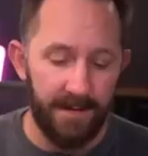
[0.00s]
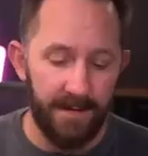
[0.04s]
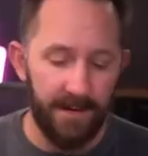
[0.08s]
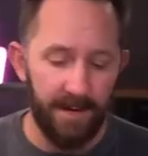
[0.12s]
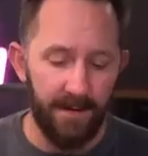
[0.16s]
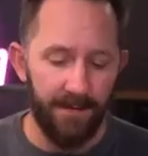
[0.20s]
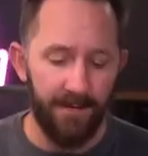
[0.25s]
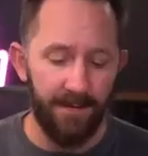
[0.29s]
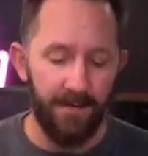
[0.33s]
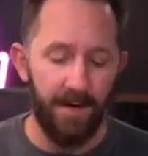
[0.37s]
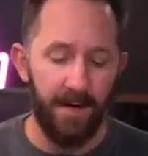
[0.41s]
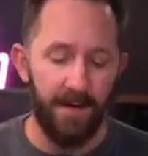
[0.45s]

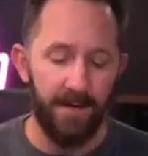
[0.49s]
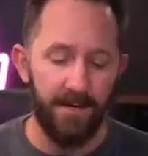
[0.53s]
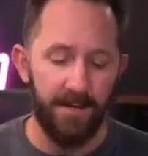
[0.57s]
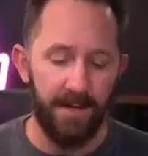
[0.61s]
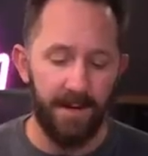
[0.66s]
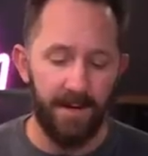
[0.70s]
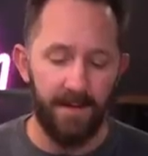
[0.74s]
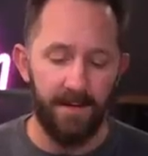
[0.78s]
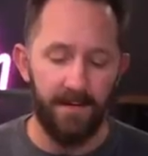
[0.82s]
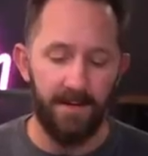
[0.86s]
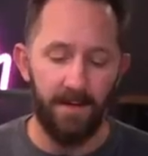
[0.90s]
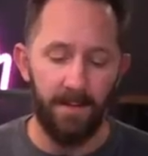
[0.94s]
Dear friend,
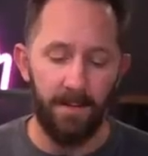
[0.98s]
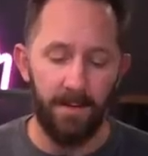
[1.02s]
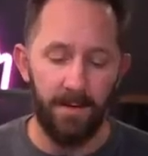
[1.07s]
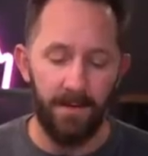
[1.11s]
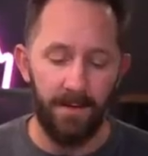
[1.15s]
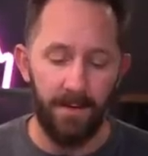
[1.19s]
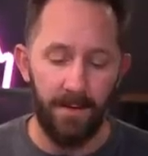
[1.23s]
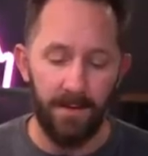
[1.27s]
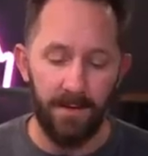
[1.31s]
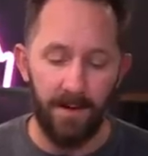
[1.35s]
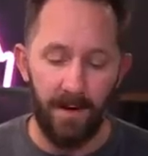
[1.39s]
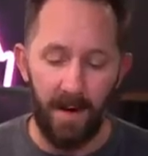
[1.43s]
thank you so much
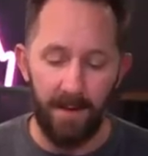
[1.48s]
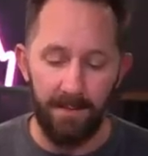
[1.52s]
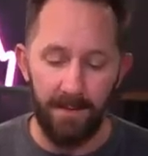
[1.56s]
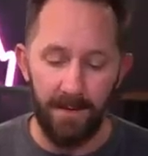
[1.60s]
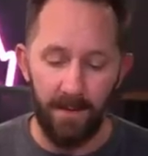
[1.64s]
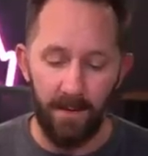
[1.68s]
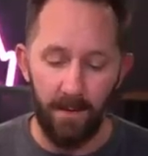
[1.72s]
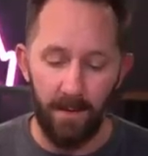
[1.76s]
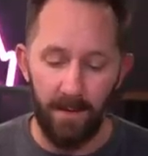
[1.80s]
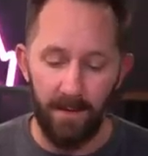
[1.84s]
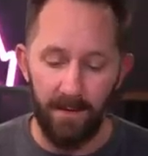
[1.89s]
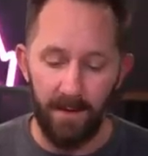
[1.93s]
for
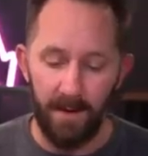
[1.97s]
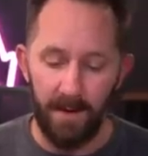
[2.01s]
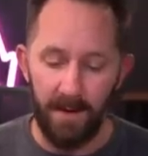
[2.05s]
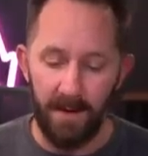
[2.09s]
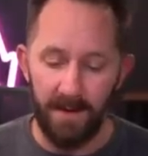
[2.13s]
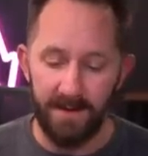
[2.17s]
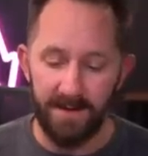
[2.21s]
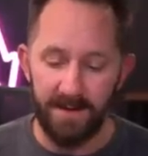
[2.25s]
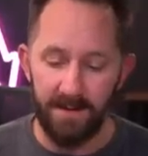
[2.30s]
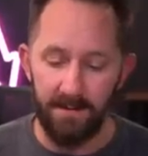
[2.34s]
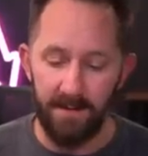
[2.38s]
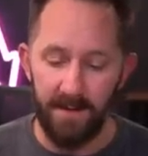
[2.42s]
adopting one of our
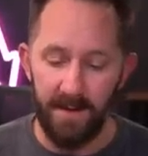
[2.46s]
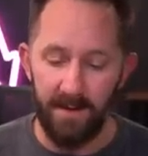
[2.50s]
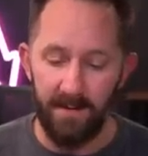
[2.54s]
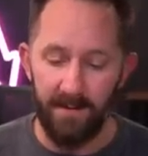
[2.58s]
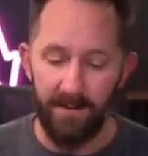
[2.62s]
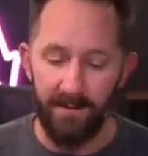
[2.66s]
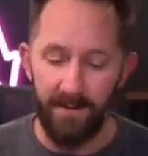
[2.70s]
custom made